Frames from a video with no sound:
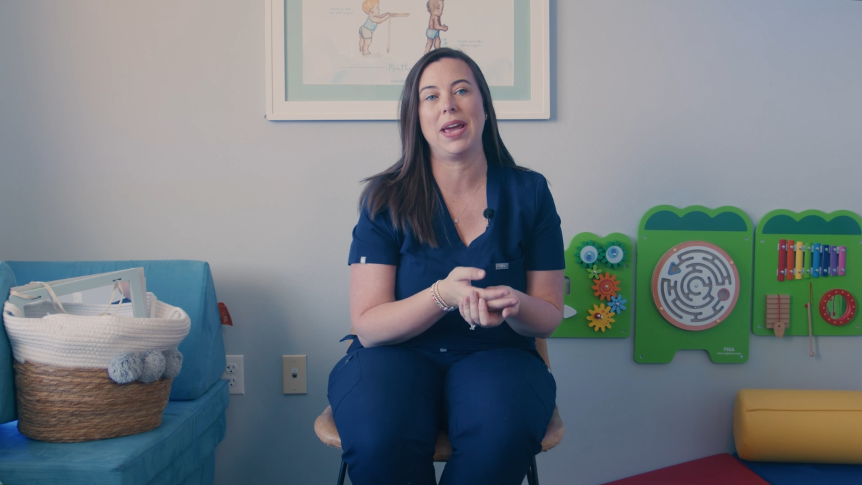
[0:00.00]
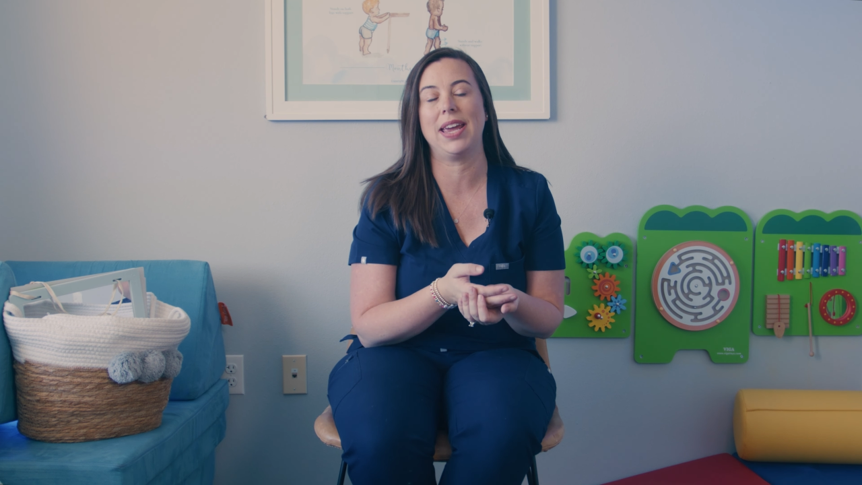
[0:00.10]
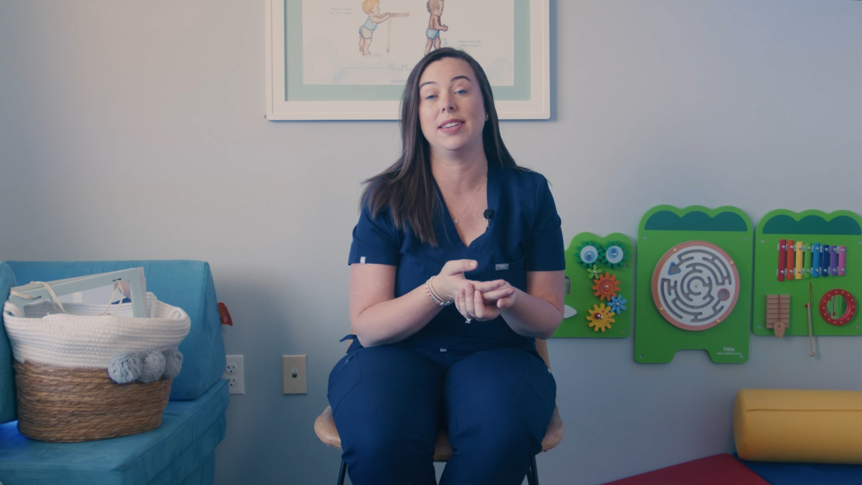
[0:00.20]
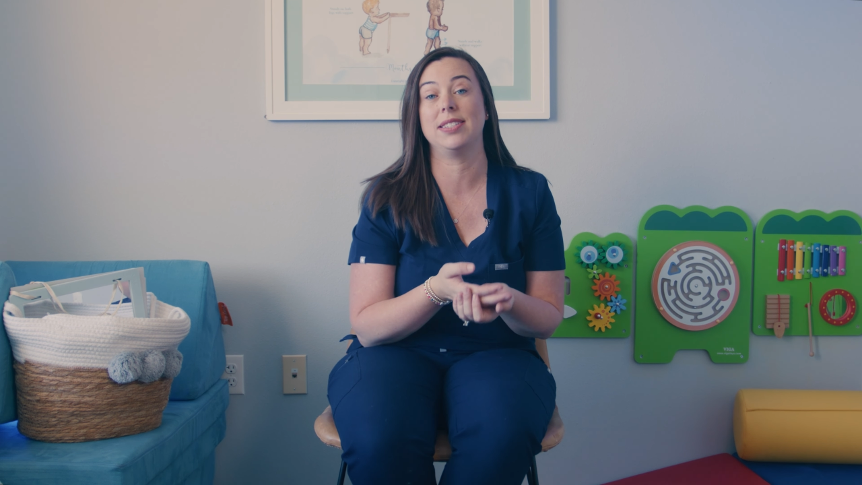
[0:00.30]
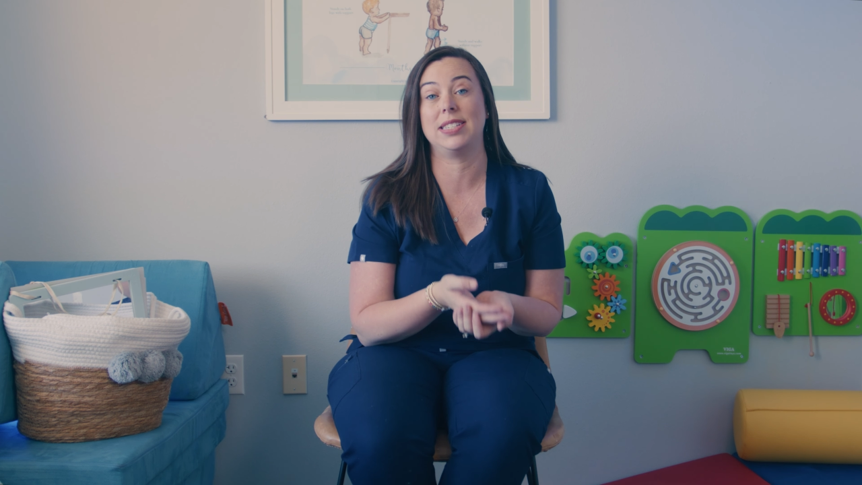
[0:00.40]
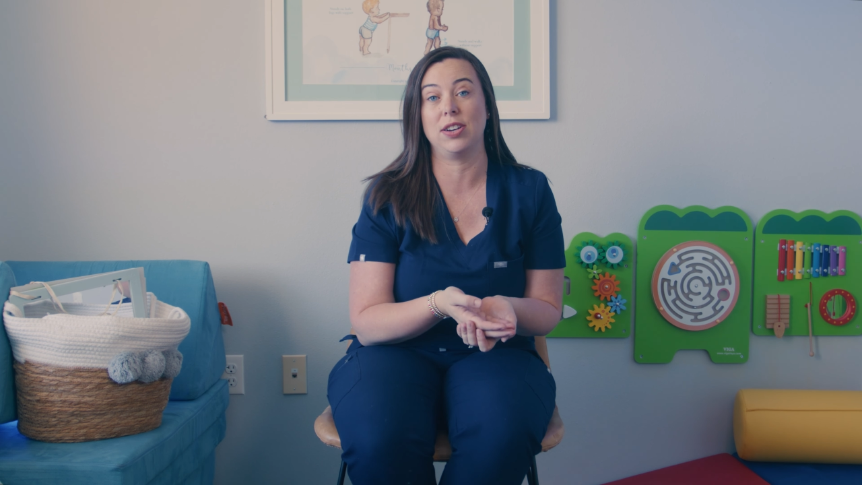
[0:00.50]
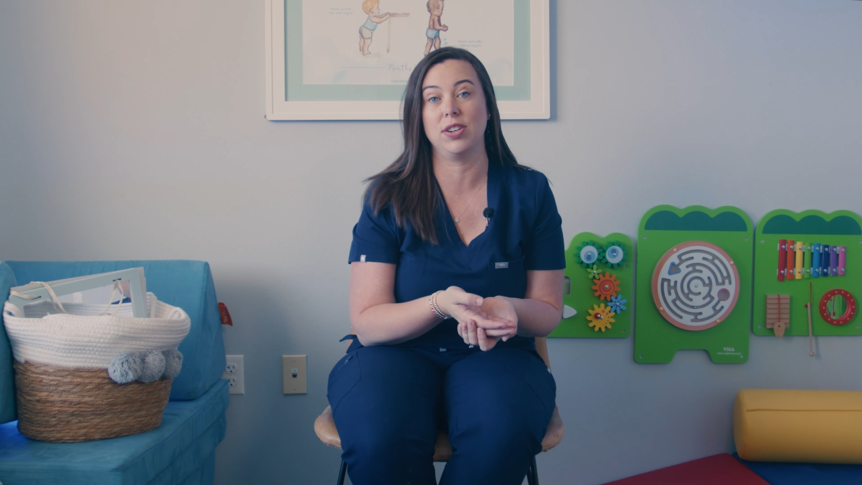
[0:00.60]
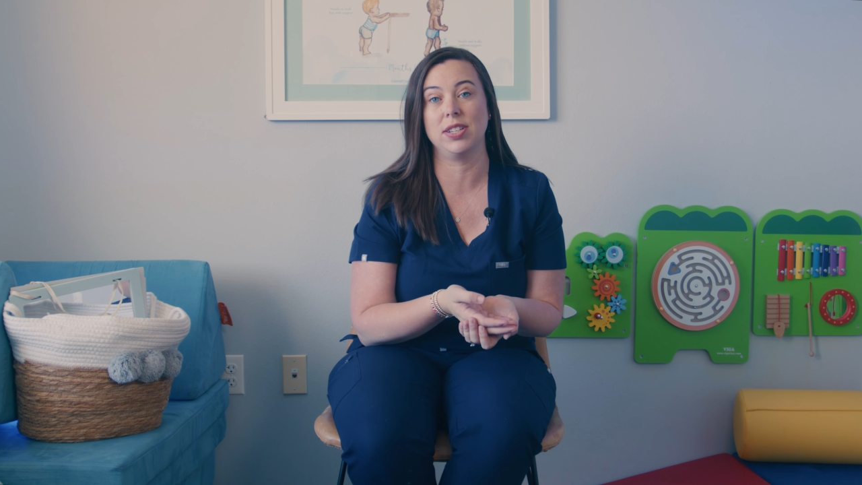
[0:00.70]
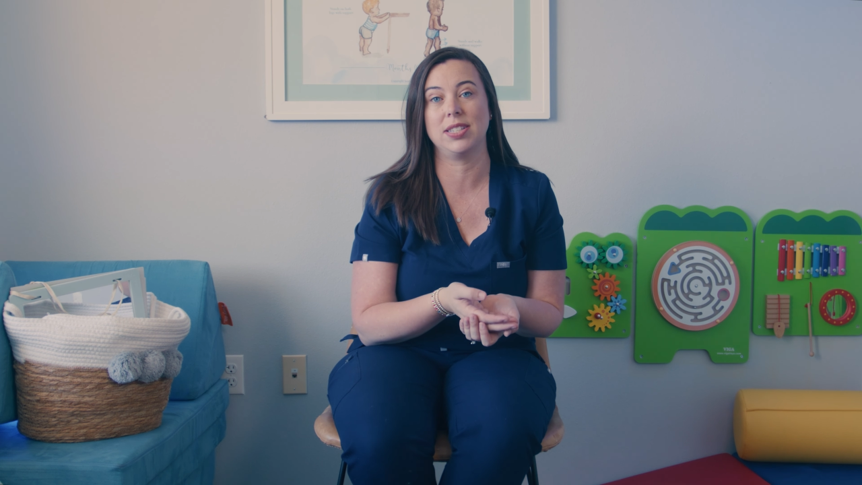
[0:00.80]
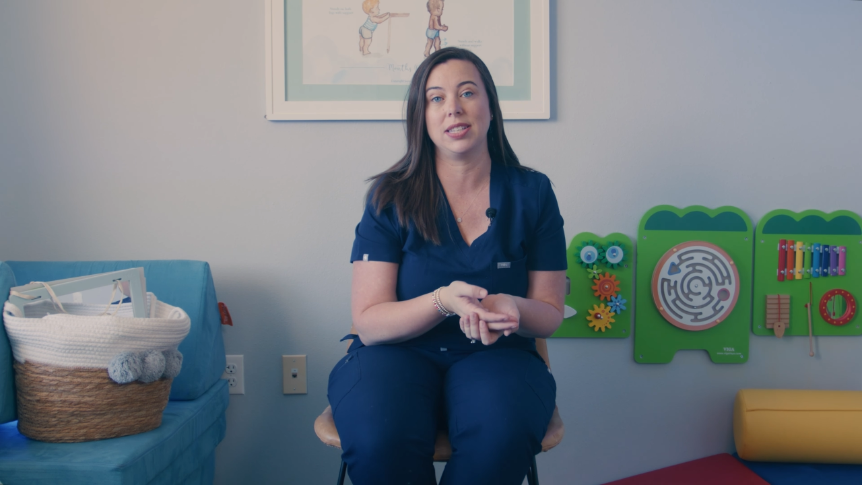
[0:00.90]
pain
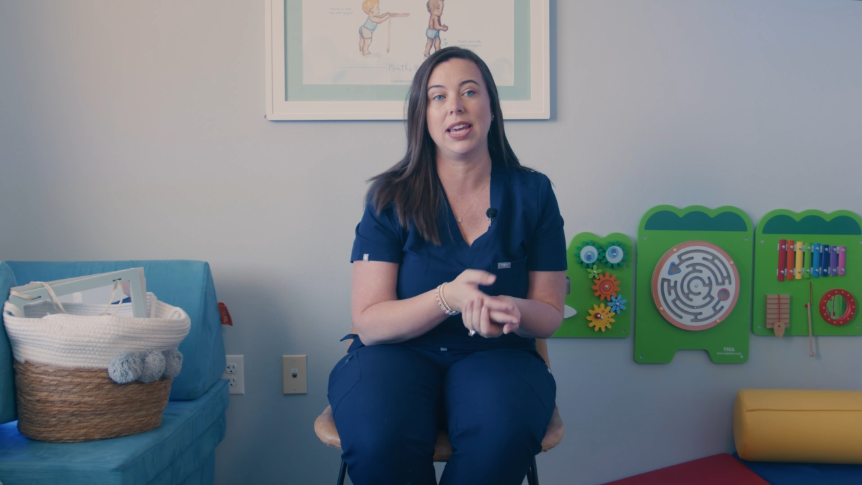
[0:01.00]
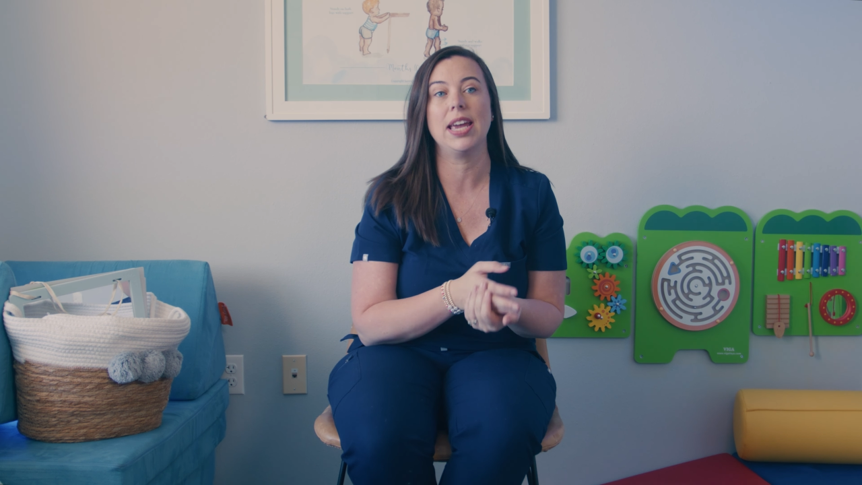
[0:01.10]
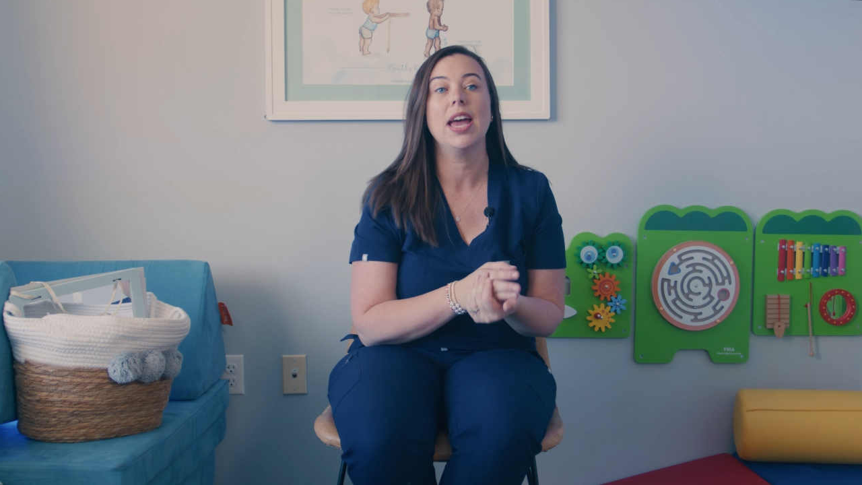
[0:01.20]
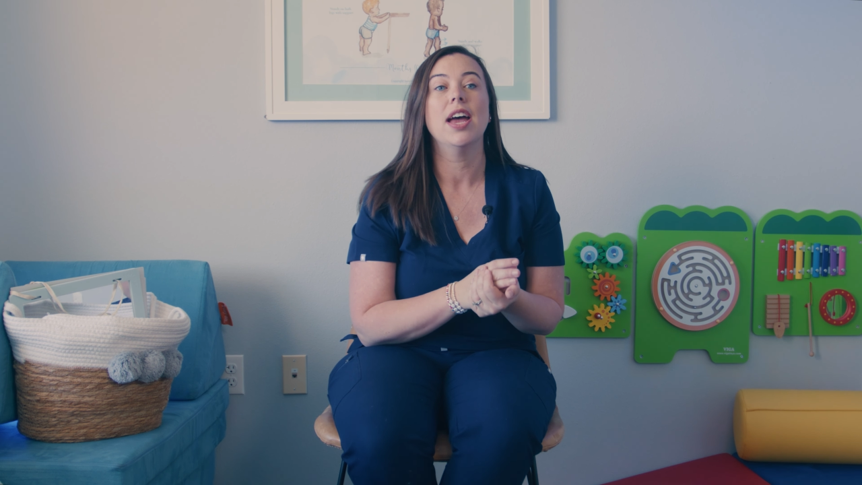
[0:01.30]
seriously.